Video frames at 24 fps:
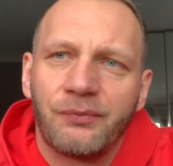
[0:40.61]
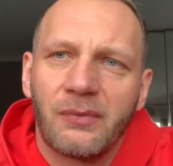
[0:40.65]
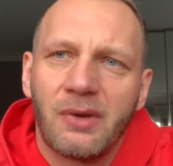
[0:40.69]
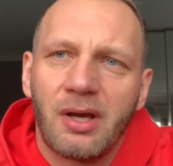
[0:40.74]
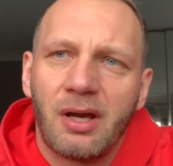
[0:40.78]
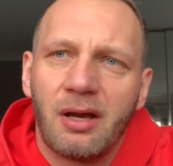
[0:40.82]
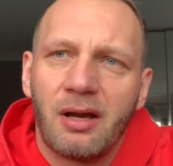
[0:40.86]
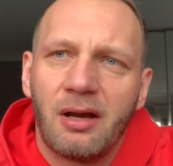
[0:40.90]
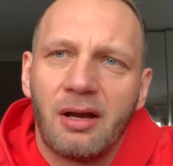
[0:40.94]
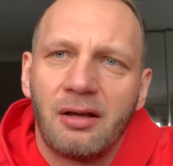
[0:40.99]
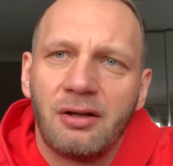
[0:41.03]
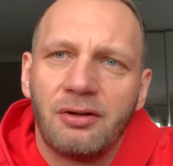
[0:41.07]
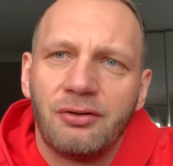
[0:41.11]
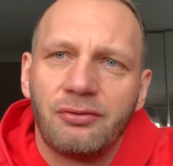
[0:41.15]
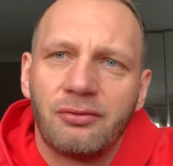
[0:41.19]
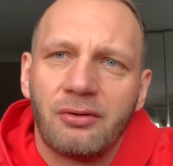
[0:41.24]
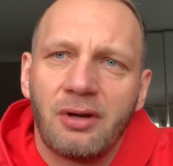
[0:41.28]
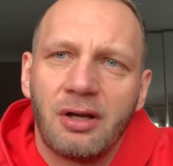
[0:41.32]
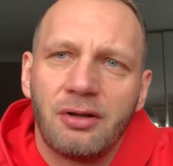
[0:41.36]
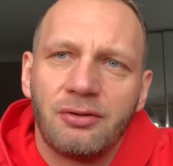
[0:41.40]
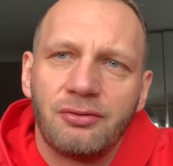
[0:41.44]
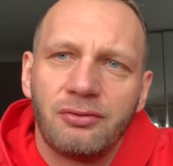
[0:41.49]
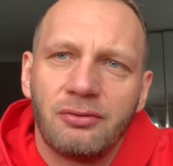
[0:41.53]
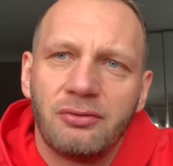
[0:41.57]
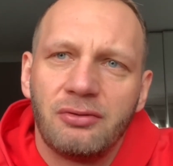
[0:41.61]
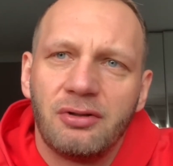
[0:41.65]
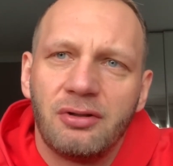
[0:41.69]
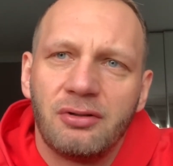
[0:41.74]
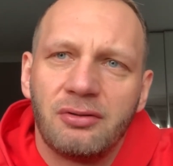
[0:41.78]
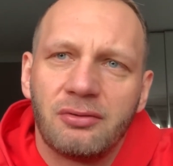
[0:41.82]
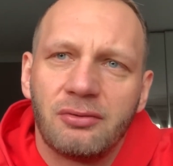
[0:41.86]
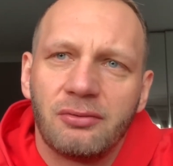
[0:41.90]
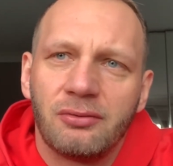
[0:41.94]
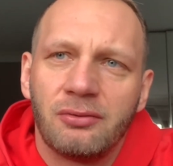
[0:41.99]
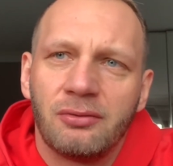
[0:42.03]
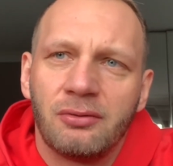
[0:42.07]
I train
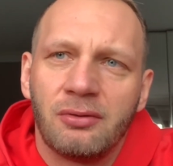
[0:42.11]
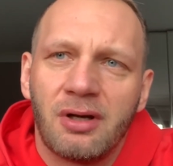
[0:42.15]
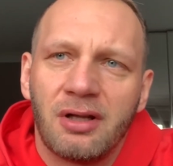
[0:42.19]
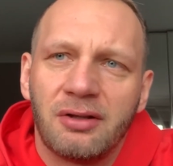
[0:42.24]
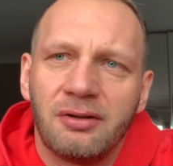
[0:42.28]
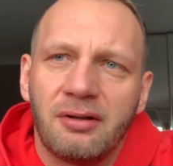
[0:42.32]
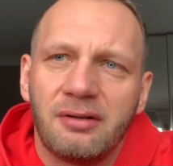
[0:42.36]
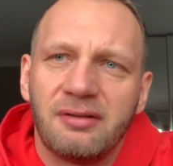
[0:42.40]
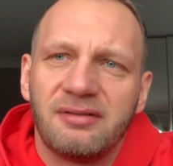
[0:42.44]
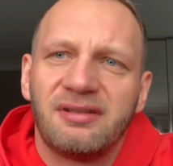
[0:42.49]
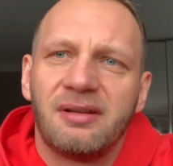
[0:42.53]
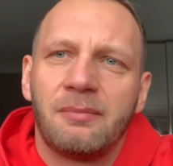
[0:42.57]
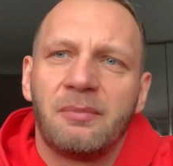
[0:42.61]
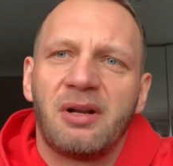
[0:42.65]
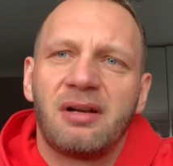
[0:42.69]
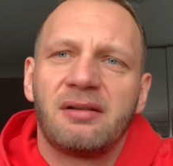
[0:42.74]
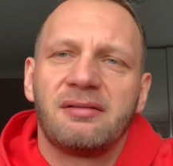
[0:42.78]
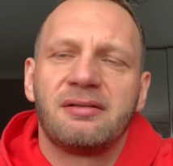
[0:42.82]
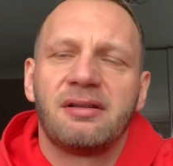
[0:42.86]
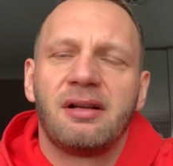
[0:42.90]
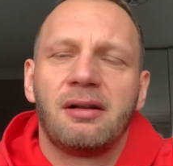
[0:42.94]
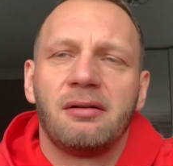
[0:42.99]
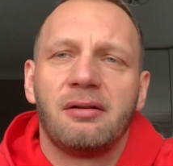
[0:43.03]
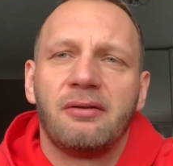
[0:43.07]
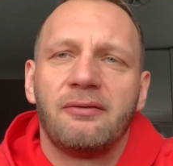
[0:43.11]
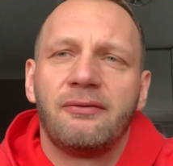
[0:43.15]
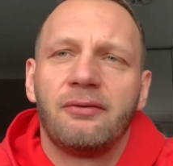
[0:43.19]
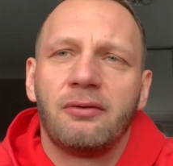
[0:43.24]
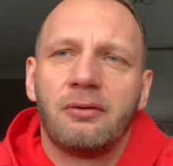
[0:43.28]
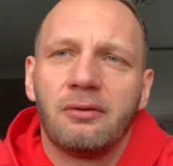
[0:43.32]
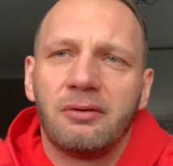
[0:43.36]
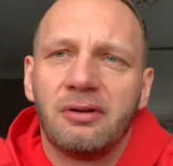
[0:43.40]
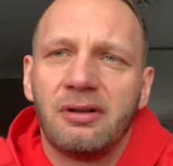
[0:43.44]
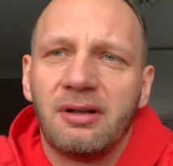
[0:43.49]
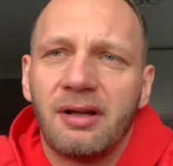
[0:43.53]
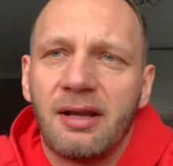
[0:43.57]
Jiu-Jitsu under Marcello for
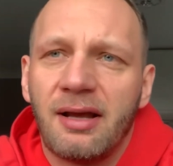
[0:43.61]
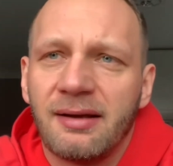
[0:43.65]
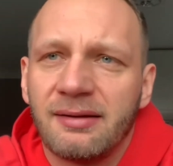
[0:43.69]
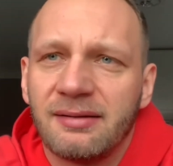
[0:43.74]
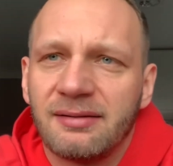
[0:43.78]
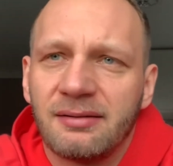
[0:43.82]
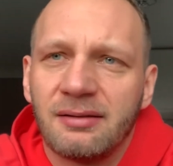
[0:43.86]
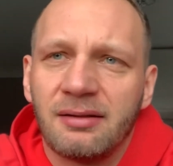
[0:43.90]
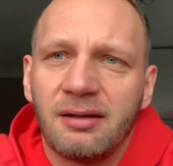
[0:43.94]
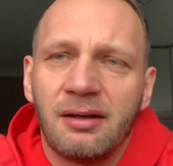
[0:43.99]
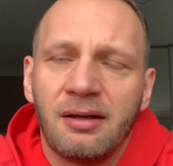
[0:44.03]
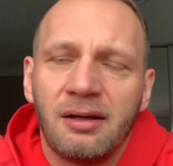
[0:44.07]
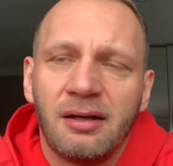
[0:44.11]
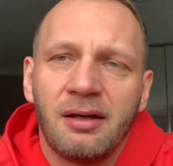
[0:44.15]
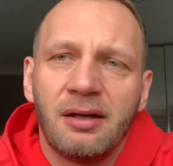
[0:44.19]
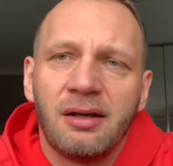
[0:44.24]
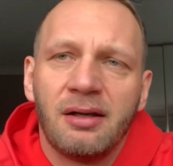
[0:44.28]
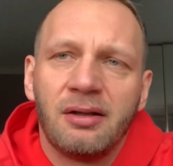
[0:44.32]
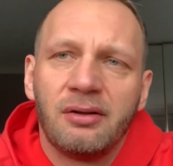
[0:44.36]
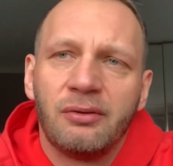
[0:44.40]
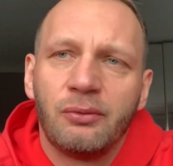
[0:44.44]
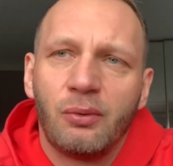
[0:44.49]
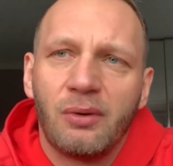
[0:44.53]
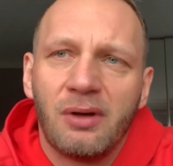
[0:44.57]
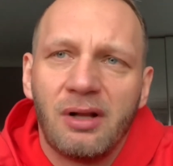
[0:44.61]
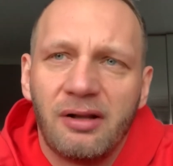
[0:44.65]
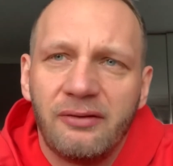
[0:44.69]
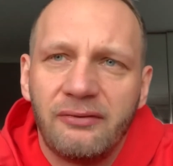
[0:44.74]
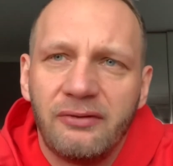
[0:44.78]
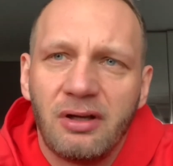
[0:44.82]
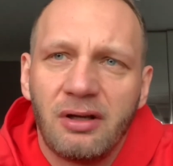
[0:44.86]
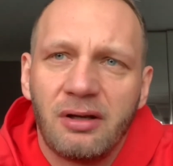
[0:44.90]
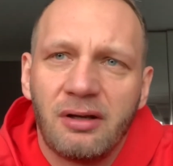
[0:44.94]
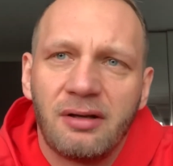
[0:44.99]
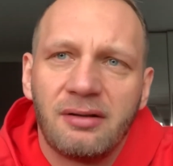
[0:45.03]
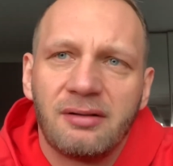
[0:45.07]
the last 12
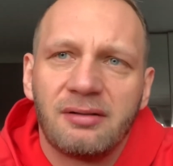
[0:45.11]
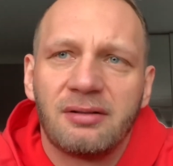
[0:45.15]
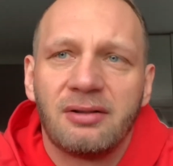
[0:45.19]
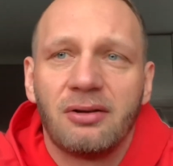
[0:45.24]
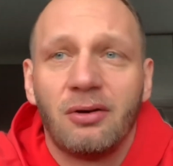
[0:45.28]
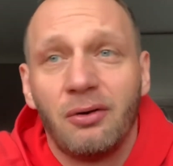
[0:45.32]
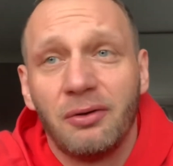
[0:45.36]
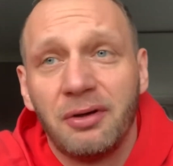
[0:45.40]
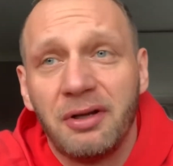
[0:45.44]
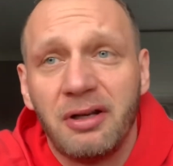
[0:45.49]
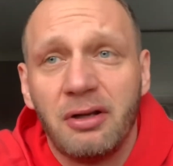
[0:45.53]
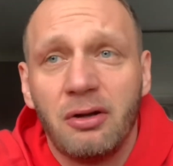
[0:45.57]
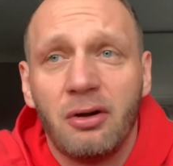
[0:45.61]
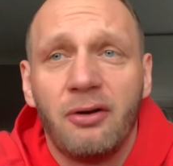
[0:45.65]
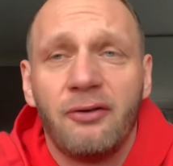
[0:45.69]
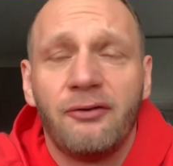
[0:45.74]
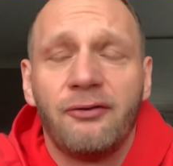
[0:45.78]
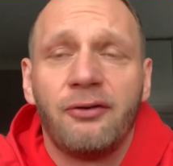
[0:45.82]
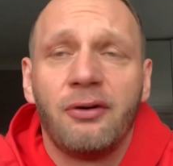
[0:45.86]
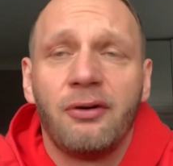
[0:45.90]
years on and off,